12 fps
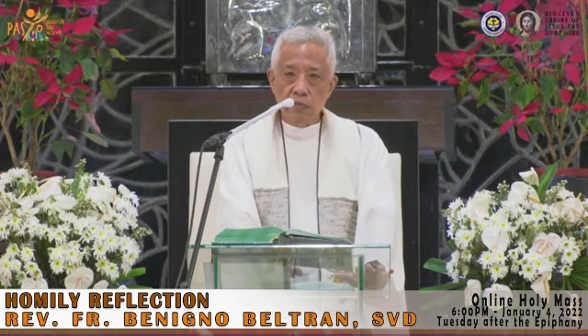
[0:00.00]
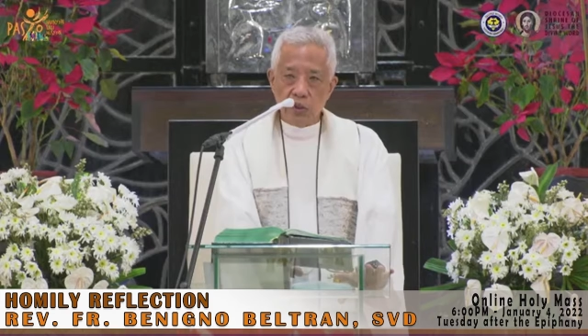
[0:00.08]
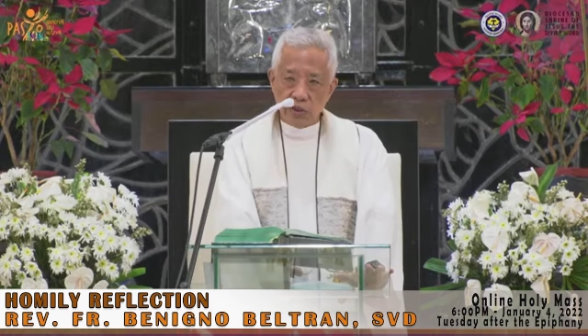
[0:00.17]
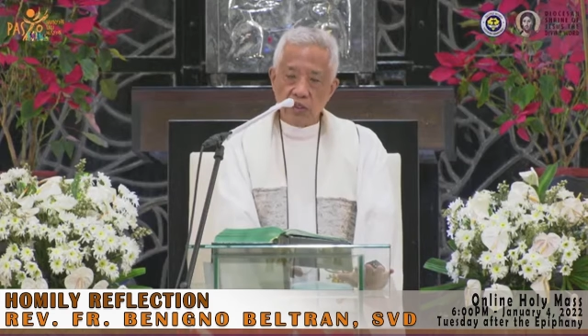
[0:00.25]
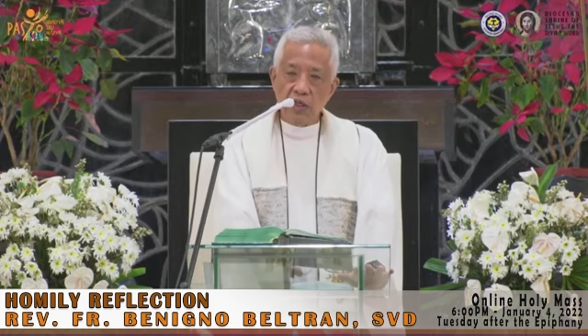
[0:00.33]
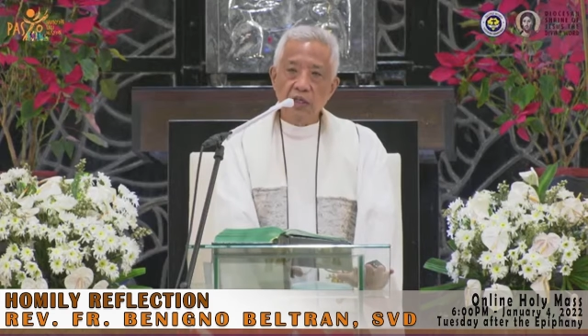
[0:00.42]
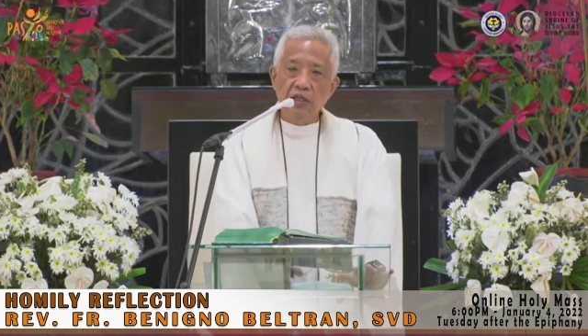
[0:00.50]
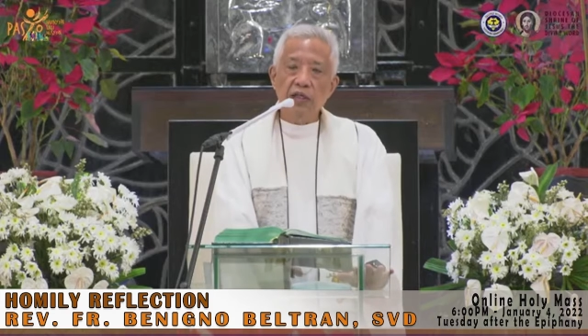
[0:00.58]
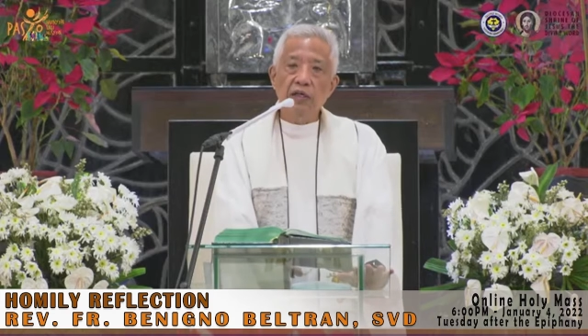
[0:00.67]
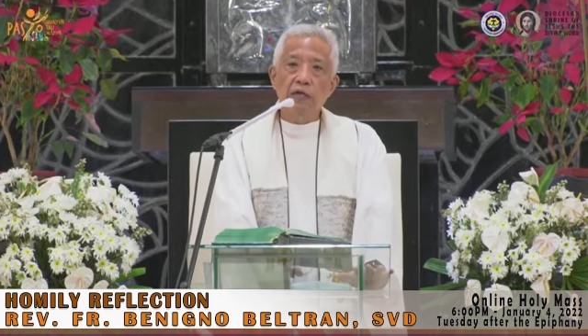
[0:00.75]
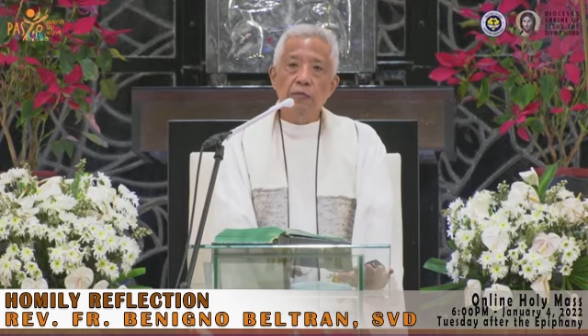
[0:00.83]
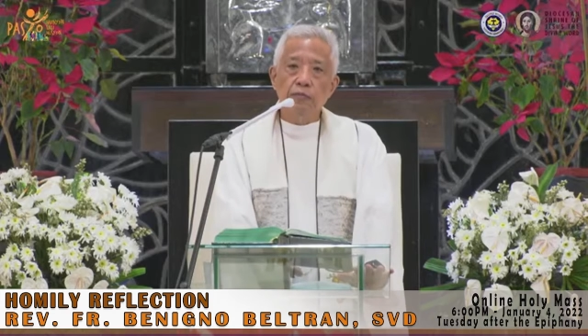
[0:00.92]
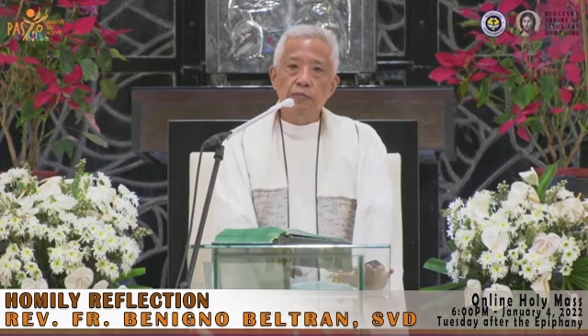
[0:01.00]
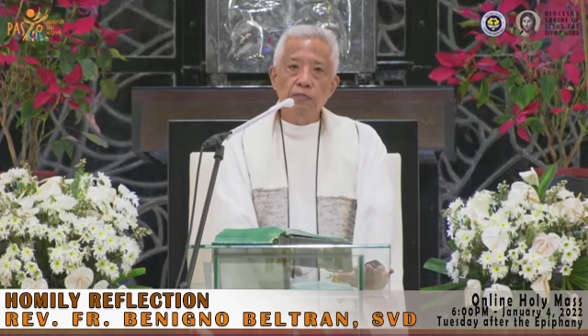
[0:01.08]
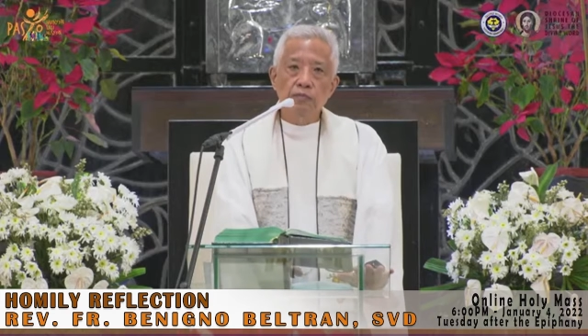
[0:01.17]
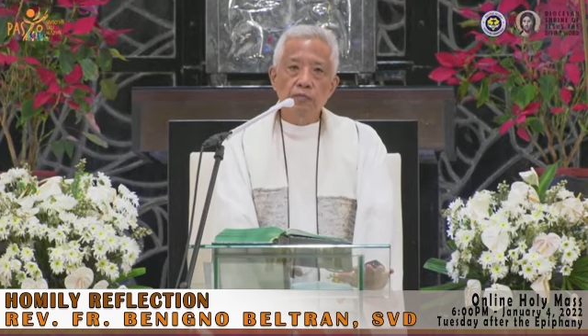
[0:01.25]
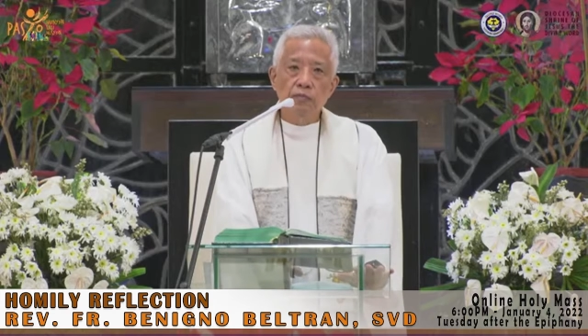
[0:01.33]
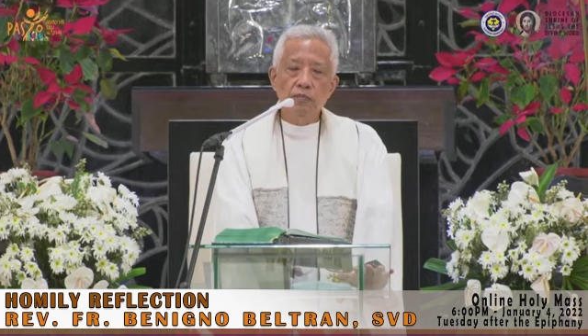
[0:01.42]
sisingilin kayo.
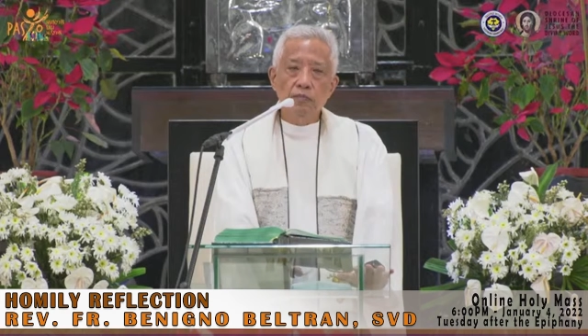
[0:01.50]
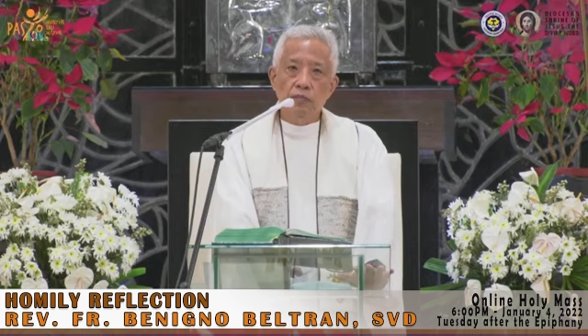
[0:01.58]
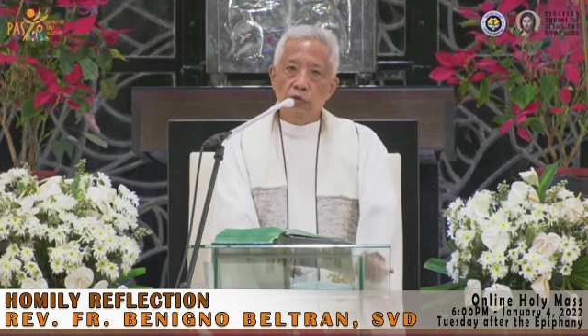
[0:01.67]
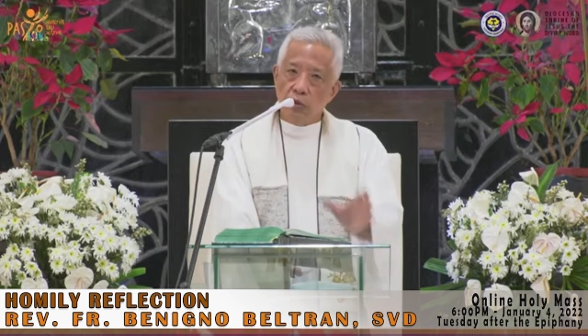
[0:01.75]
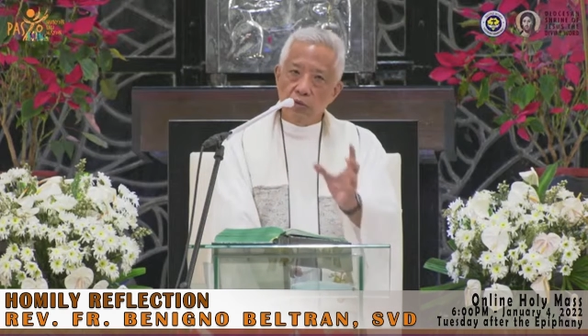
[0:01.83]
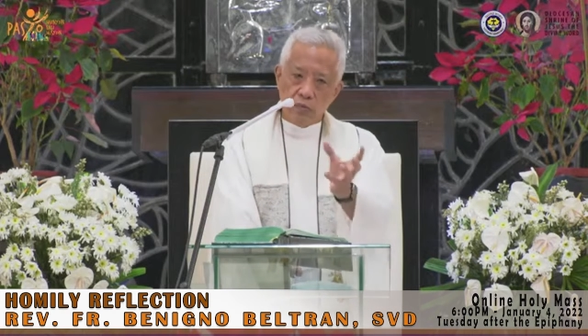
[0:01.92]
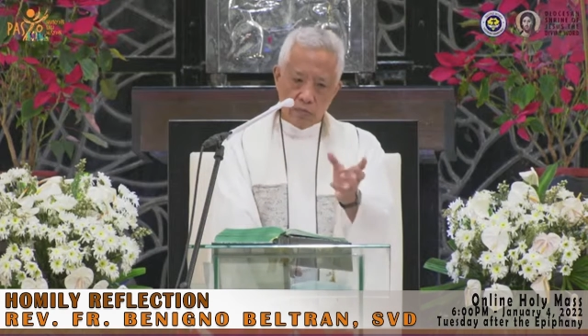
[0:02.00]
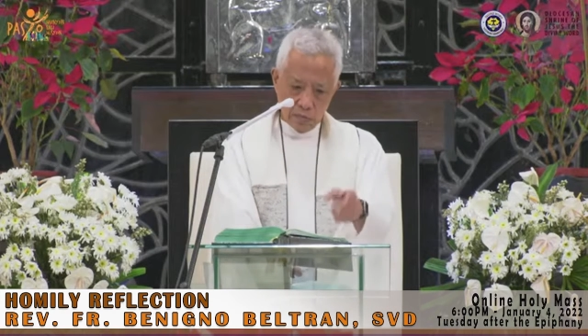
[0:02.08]
So,